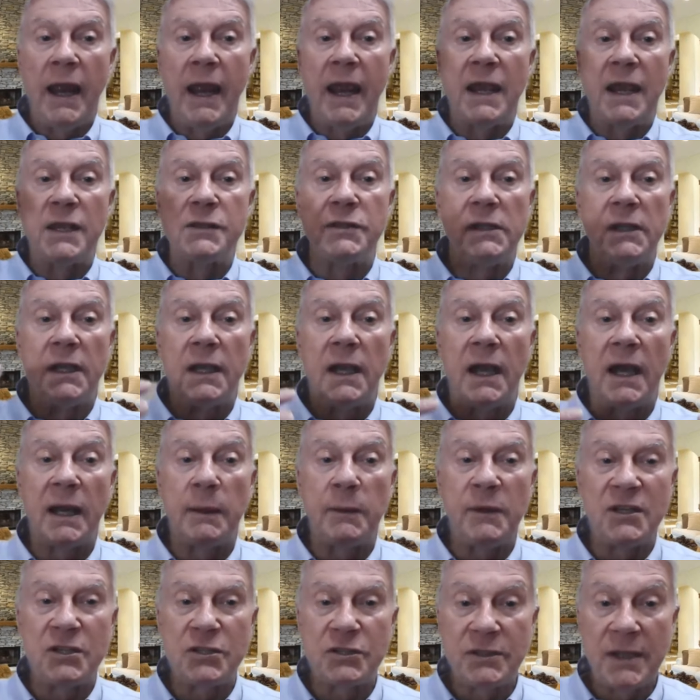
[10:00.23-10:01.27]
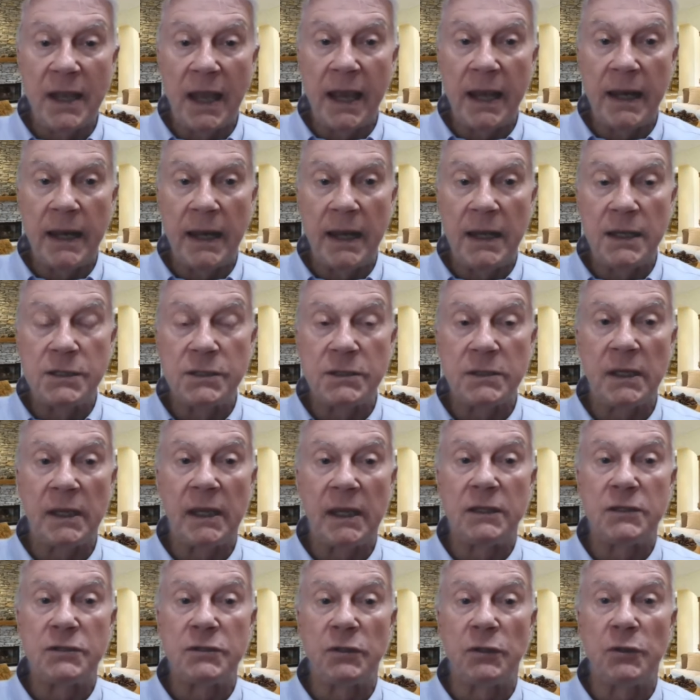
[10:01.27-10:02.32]
as the economy stagnates
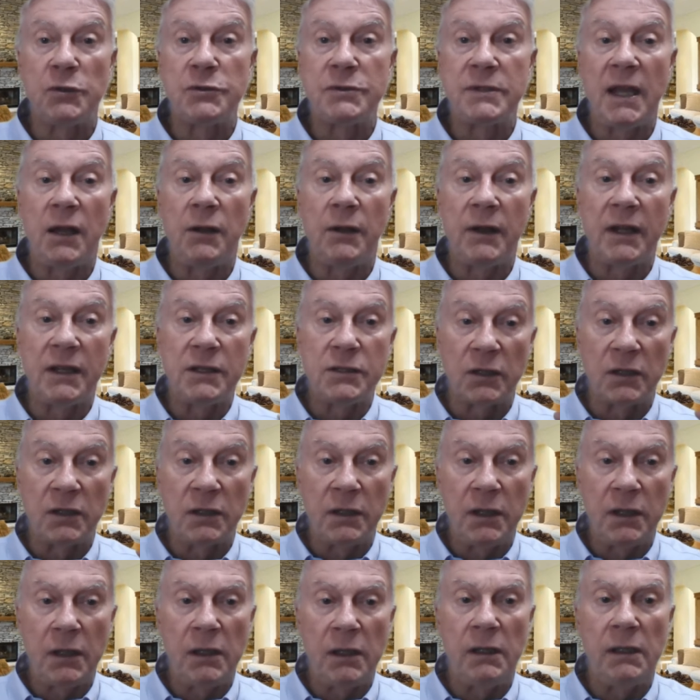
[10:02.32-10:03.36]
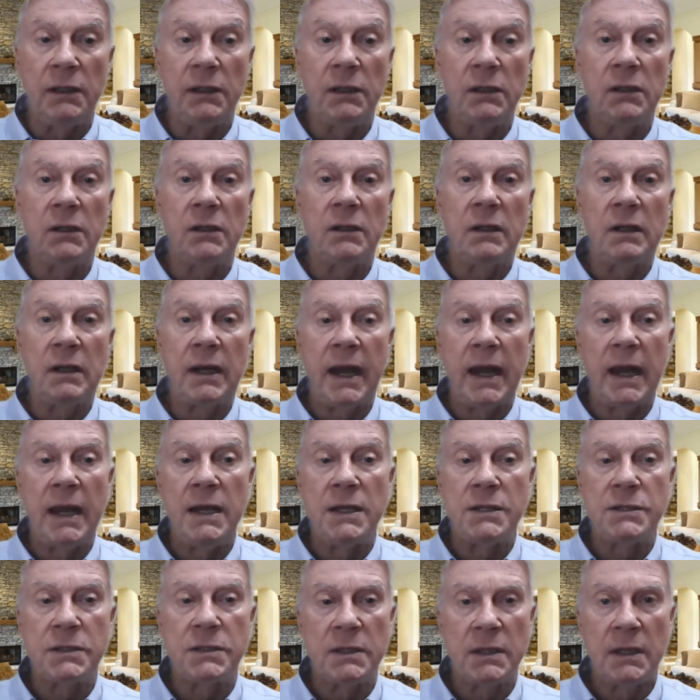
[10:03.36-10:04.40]
and slows down. That's a clear
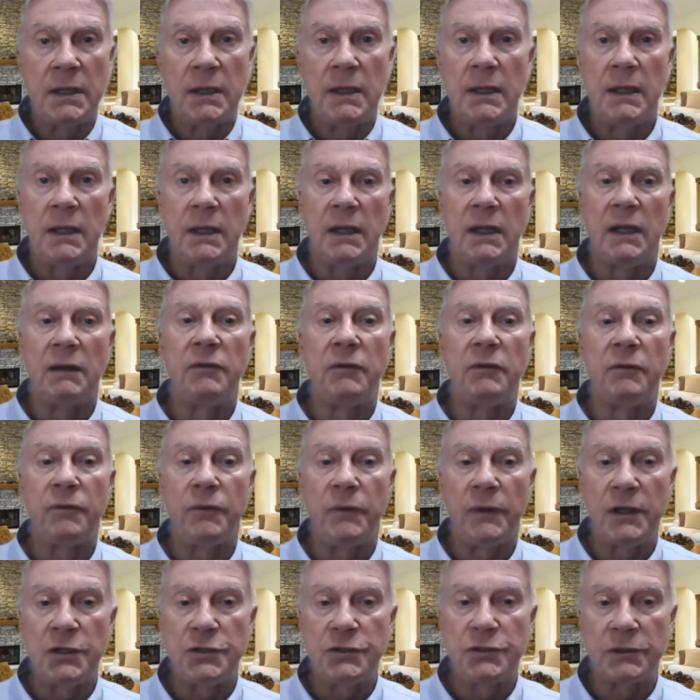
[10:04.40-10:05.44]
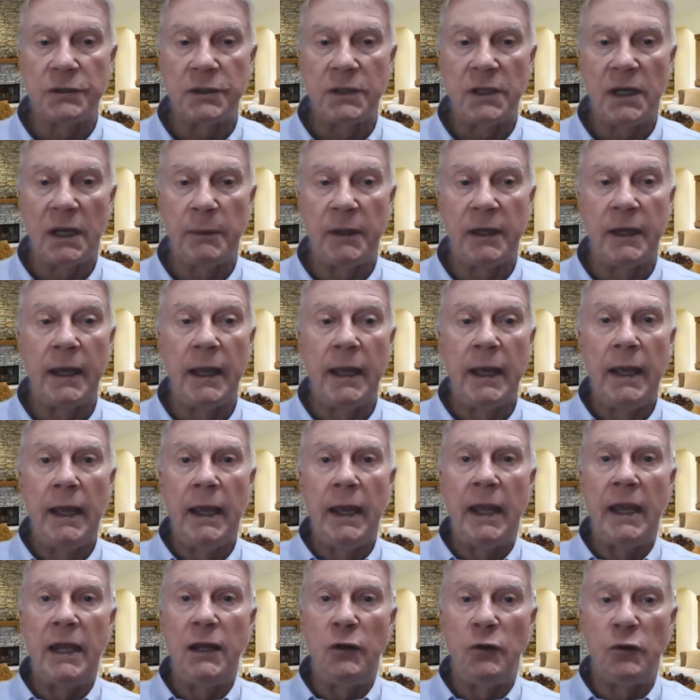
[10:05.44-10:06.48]
case of inflation coming.
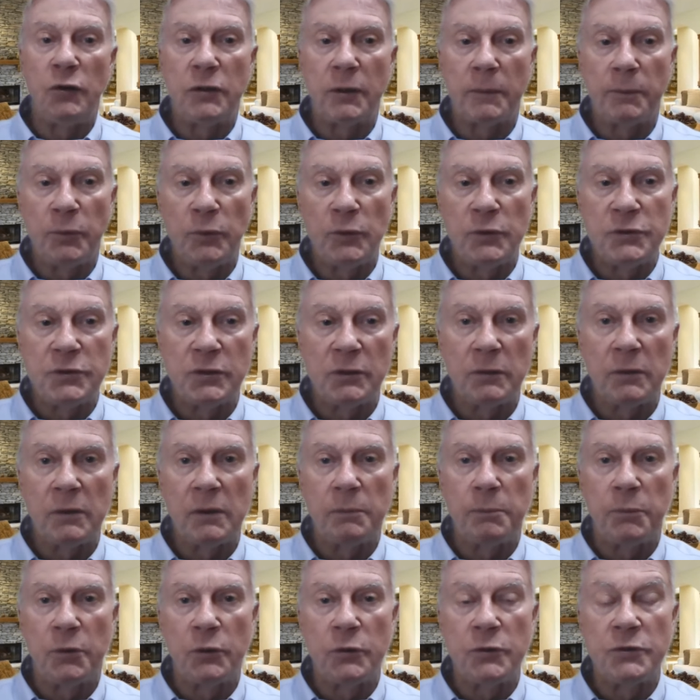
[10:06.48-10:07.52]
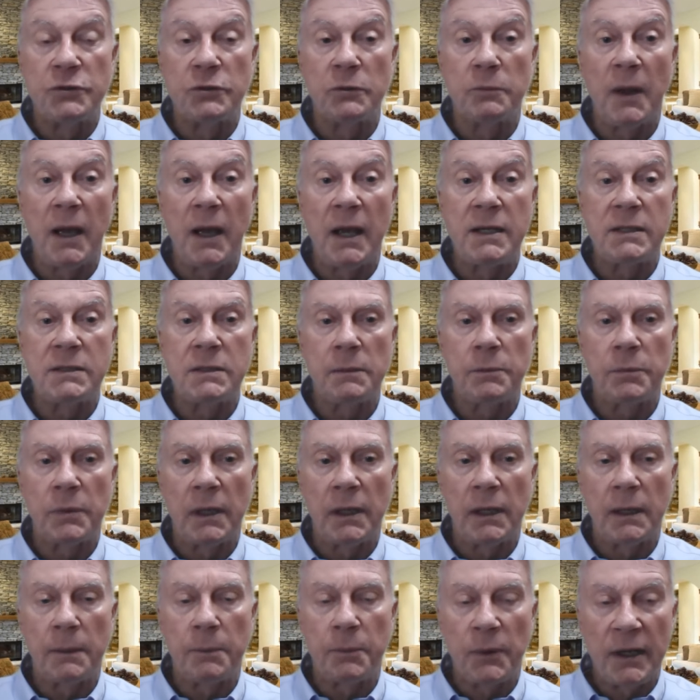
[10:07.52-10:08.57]
And you know, at the producer, producer price,
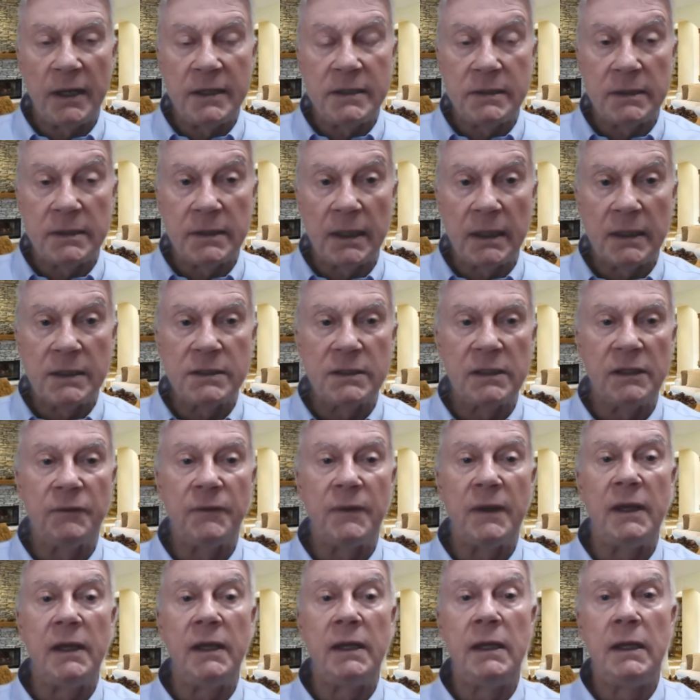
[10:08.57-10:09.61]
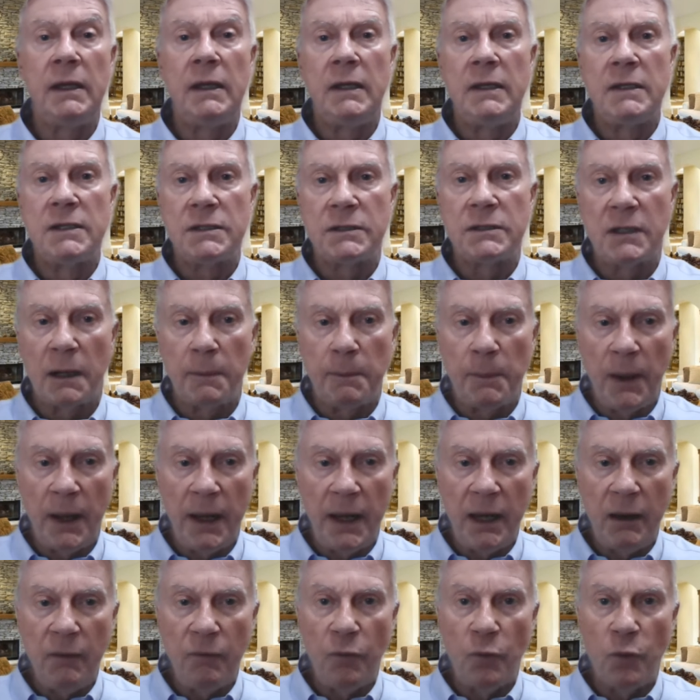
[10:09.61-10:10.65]
uh, price index, if they start
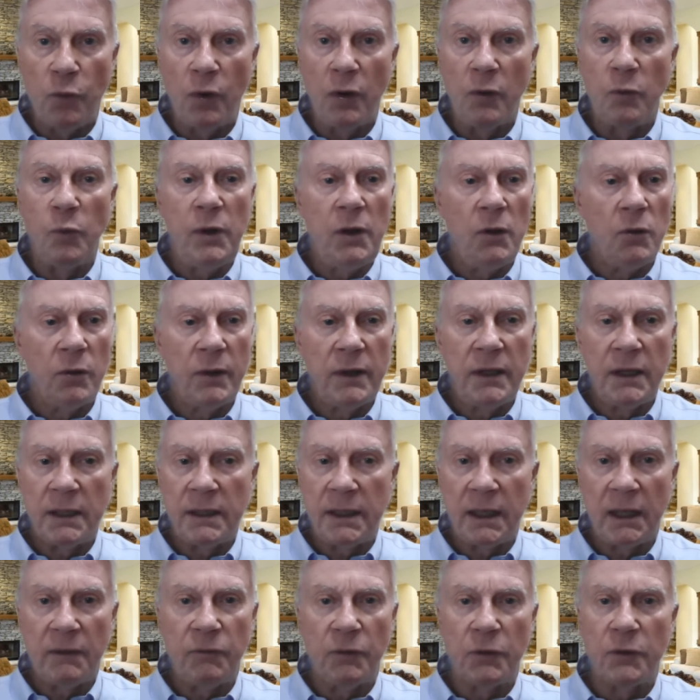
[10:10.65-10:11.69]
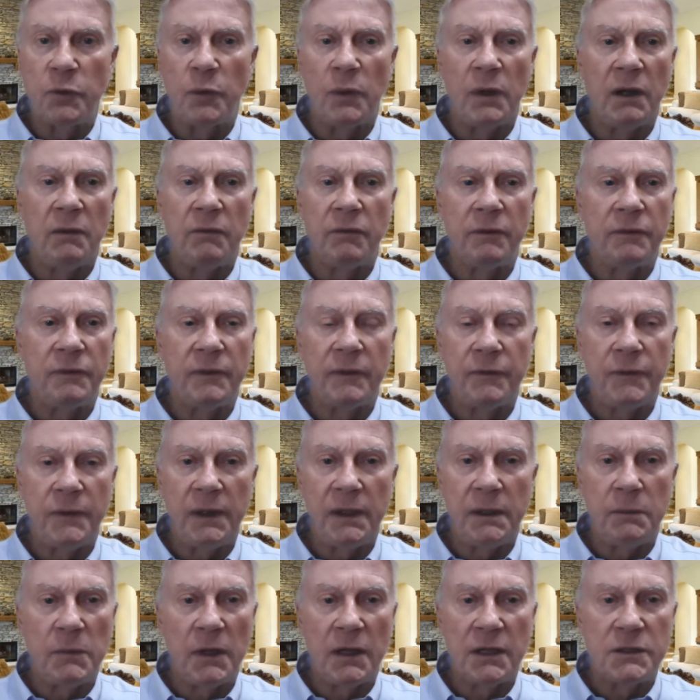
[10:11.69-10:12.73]
paying for it, we don't get that for twelve or
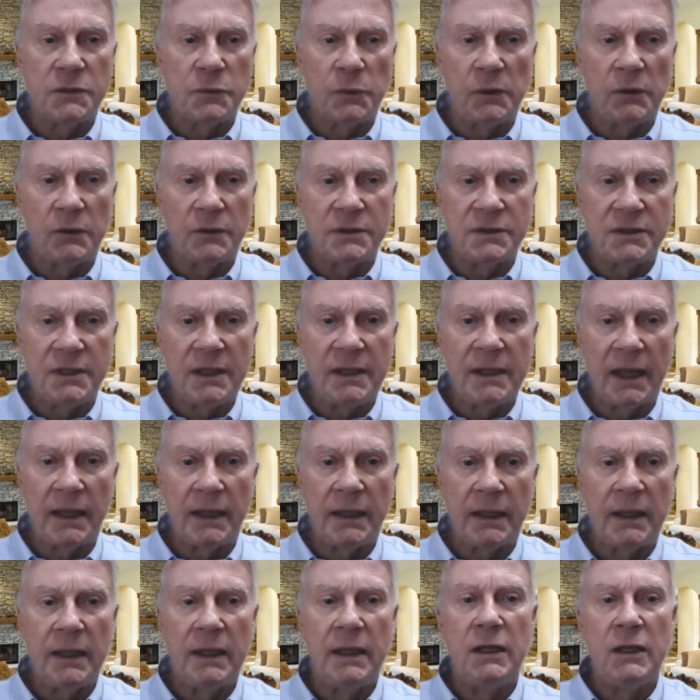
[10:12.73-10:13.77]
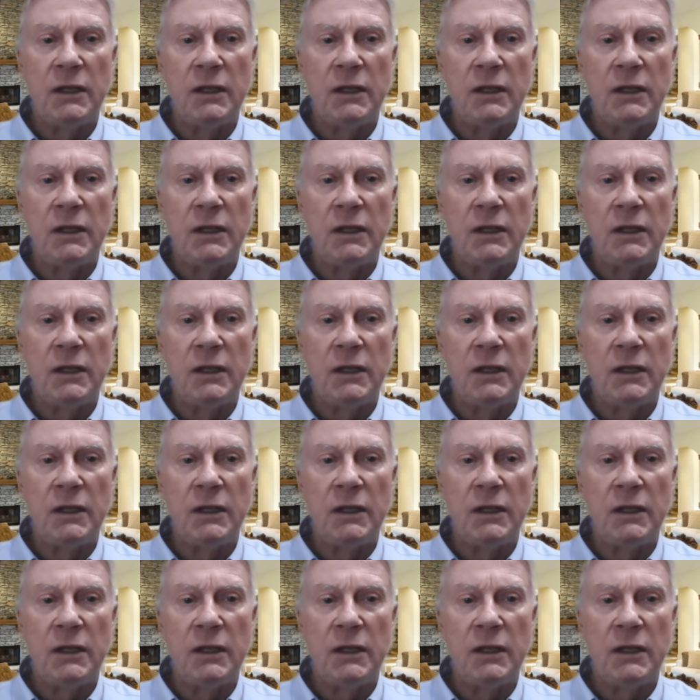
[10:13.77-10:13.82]
fifteen months. We don't see that.